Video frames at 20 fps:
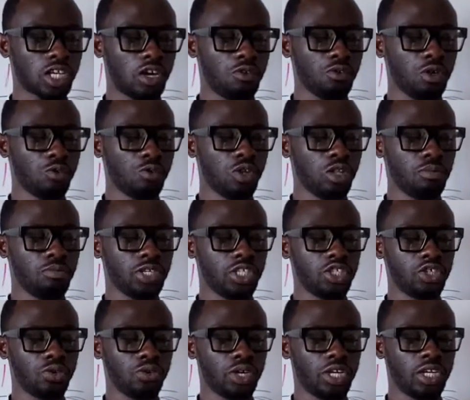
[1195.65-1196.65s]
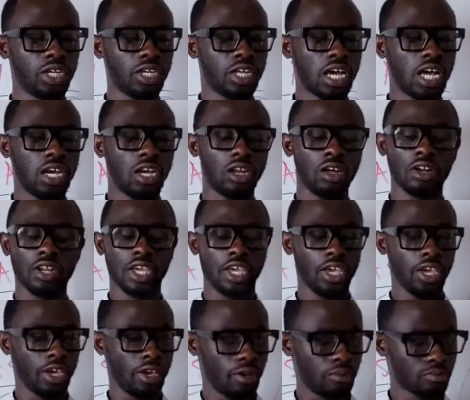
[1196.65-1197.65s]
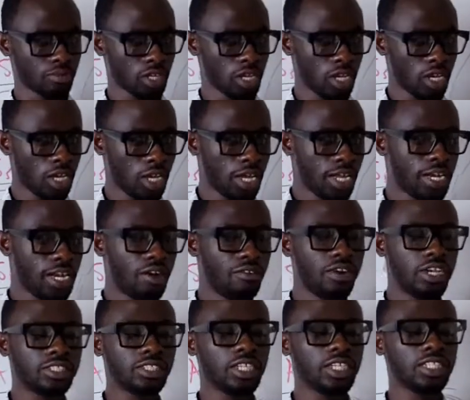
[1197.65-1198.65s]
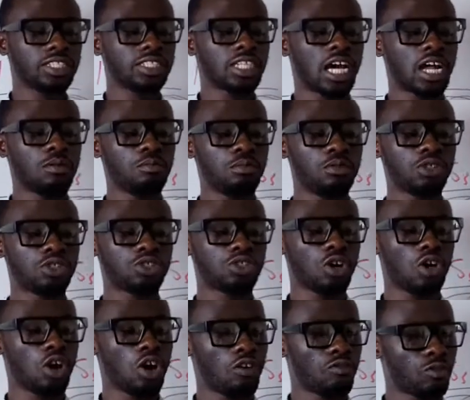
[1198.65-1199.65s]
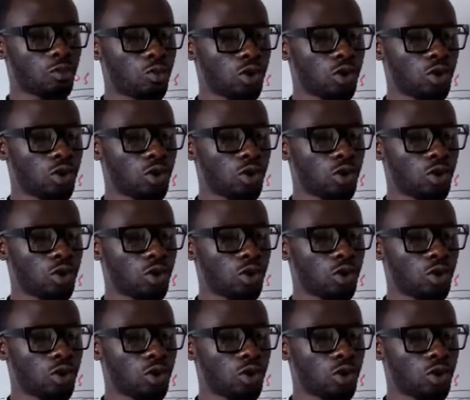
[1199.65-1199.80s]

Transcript: and we will be doing a lot here. The reason is that most of